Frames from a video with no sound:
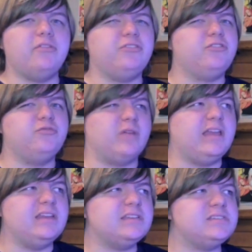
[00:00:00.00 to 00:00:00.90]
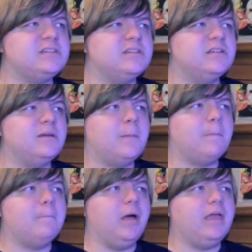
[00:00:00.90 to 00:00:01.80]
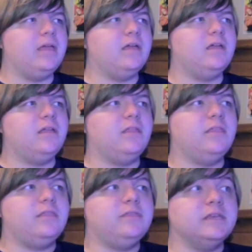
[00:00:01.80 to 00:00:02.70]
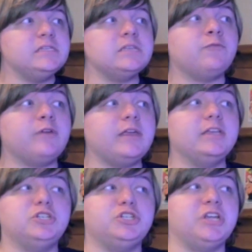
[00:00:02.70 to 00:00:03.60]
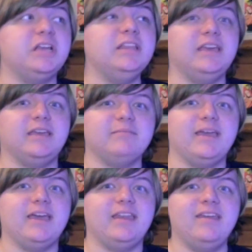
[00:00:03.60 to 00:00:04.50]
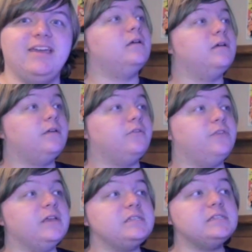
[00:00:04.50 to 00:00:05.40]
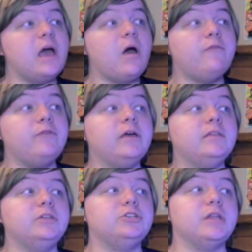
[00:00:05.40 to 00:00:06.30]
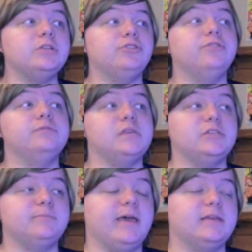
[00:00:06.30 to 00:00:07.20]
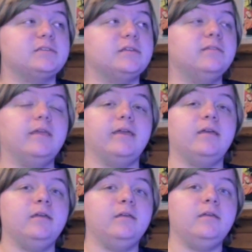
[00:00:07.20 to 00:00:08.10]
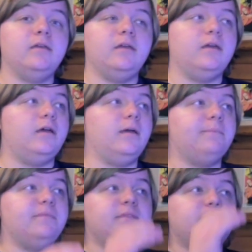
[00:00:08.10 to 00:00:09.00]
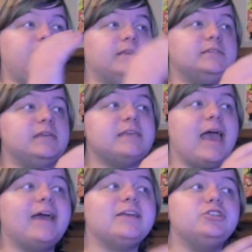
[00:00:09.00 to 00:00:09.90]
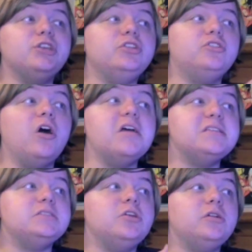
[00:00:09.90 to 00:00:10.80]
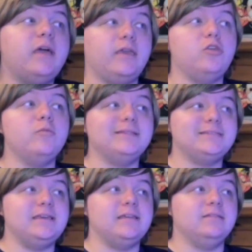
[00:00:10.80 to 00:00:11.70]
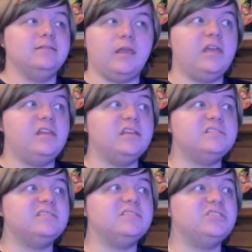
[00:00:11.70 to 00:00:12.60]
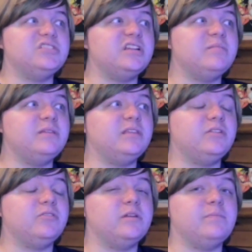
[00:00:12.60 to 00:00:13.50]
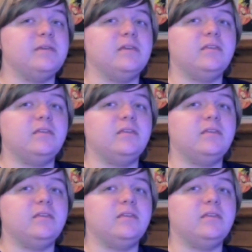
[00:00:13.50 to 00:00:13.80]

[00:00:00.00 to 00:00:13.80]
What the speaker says: the greatest, but this is freaking chilling, man. This is how I feel like they should introduce each mask. Like, because this actually does look like human skin and is legitimately creepy.